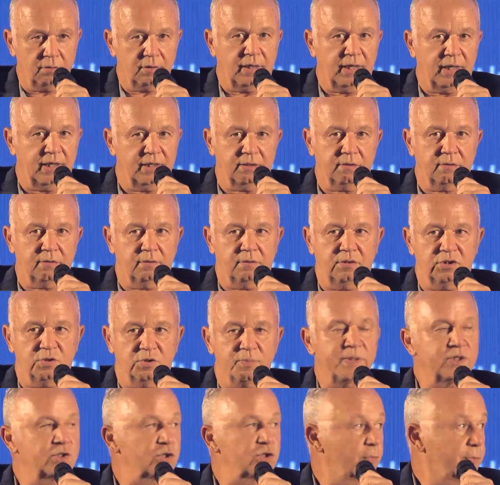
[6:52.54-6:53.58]
and
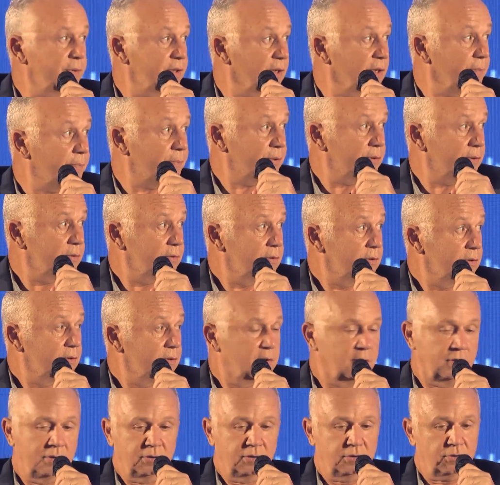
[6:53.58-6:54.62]
space opened up.
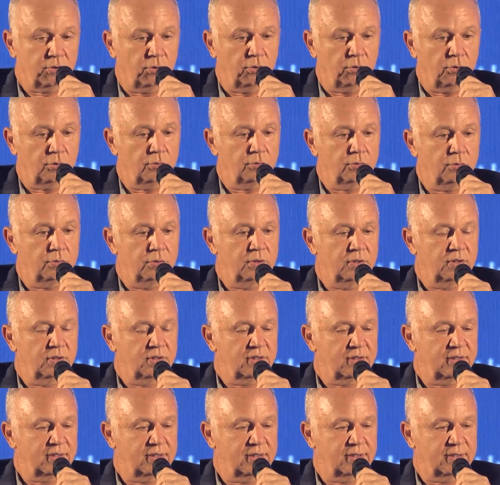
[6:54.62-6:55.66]
So
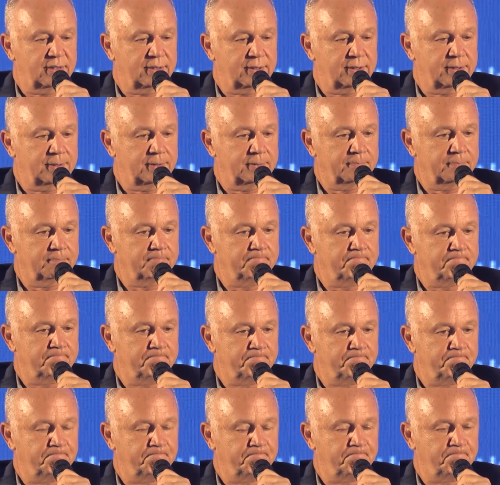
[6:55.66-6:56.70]
Um,
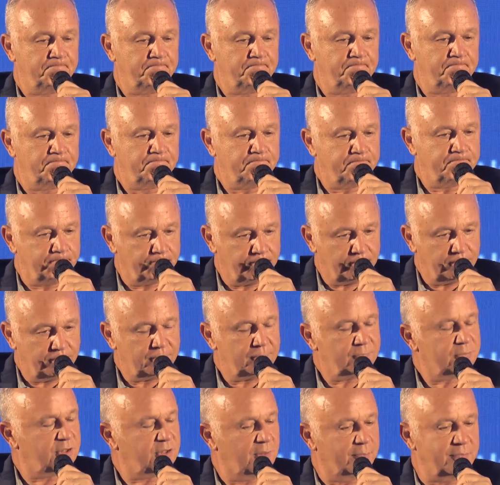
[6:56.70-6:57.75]

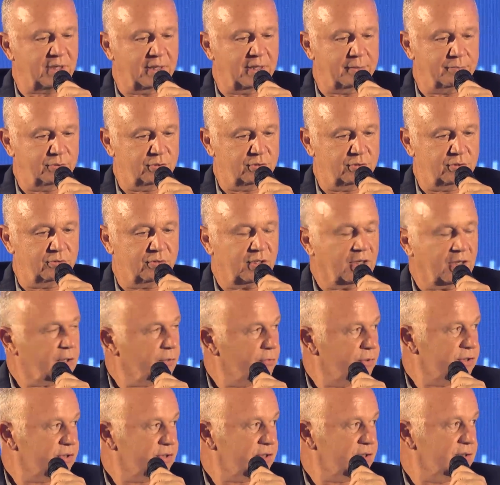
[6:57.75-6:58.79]
sometimes you take
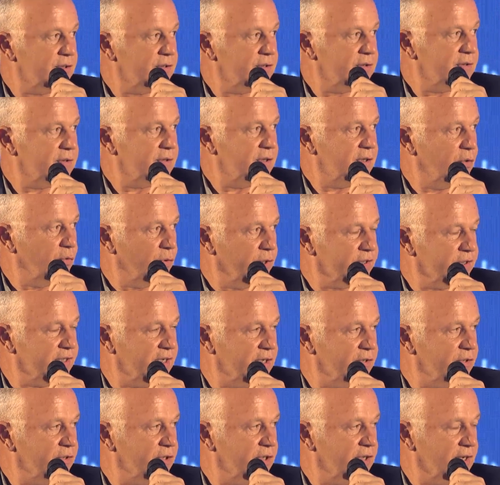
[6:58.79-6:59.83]
risk and it works
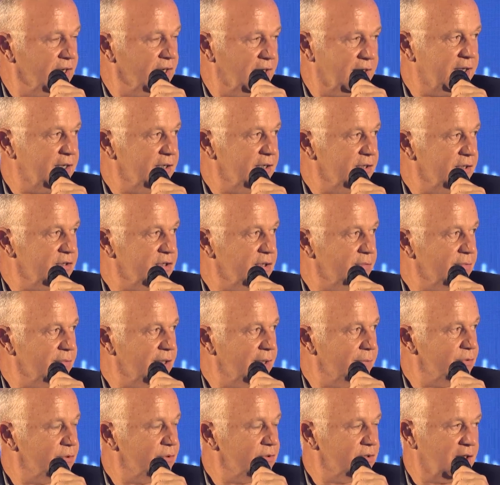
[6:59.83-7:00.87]
out and you get lucky, and
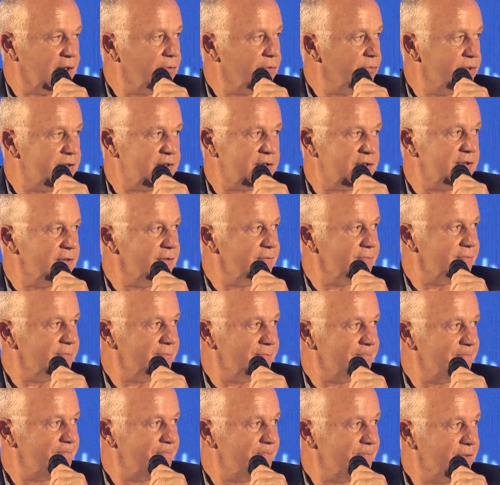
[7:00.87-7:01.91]
sometimes you take risk
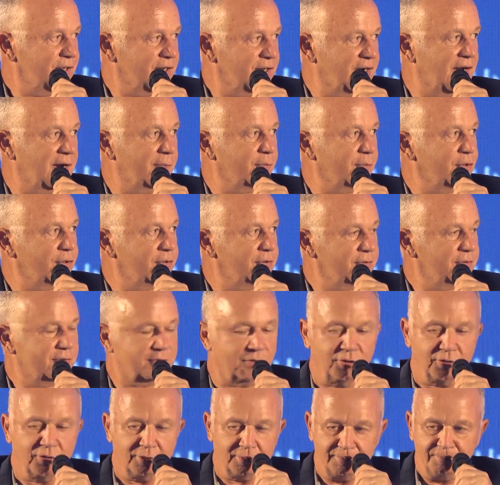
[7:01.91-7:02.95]
and get hammered.
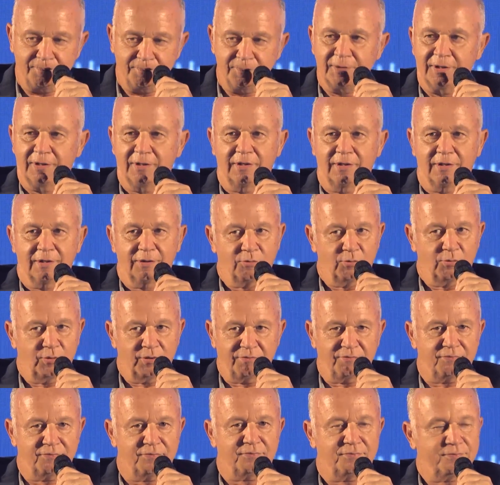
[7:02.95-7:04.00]
So
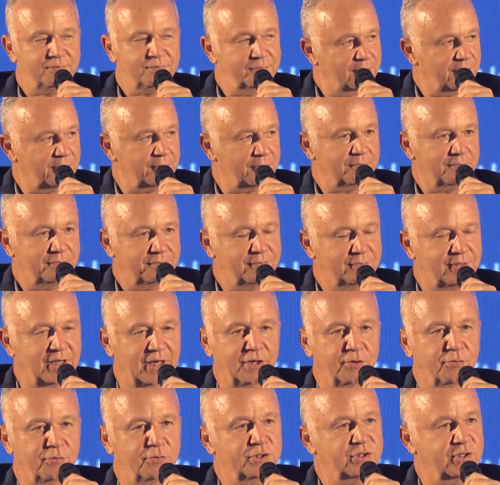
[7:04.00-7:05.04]
we've, you know,
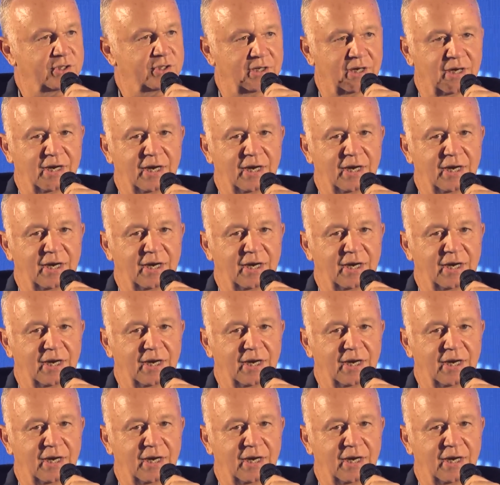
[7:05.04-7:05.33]
taken risk and got